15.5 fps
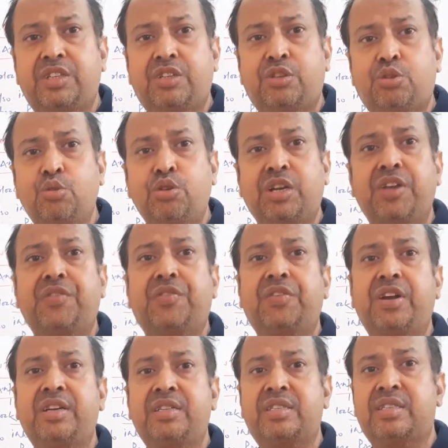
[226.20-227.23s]
two
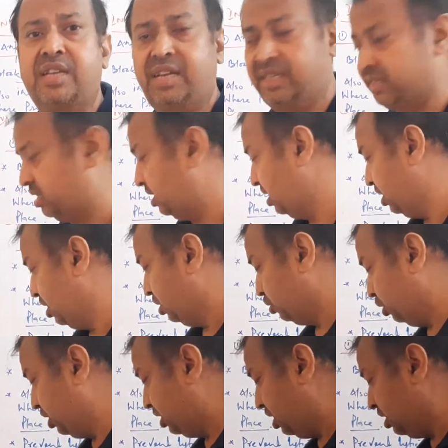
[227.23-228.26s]
different cells.
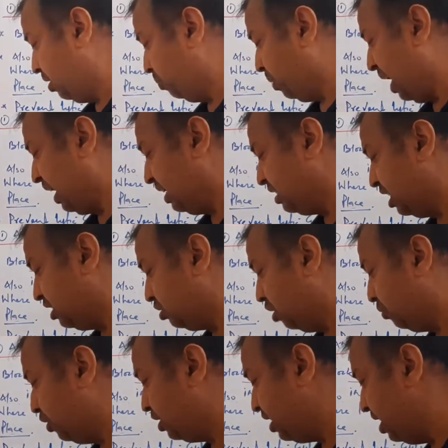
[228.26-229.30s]
So this is the parasexual
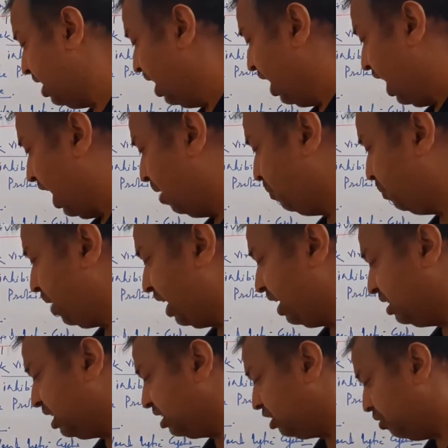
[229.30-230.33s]
fusion, and
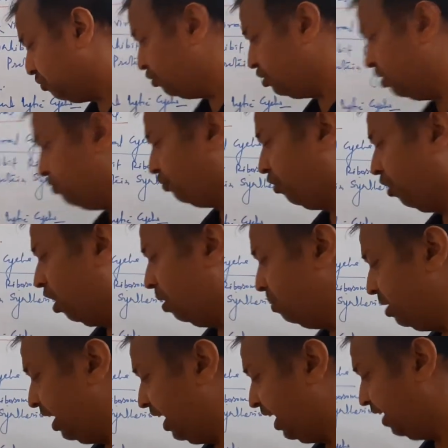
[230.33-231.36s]
parasexual fusion
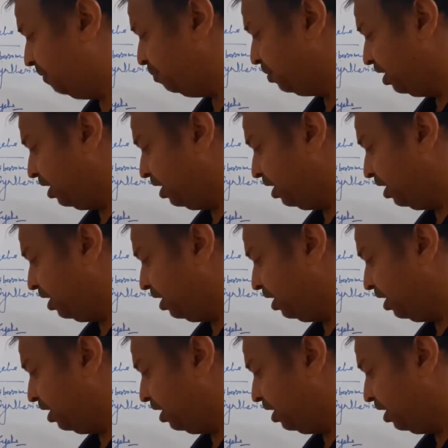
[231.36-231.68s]
formed a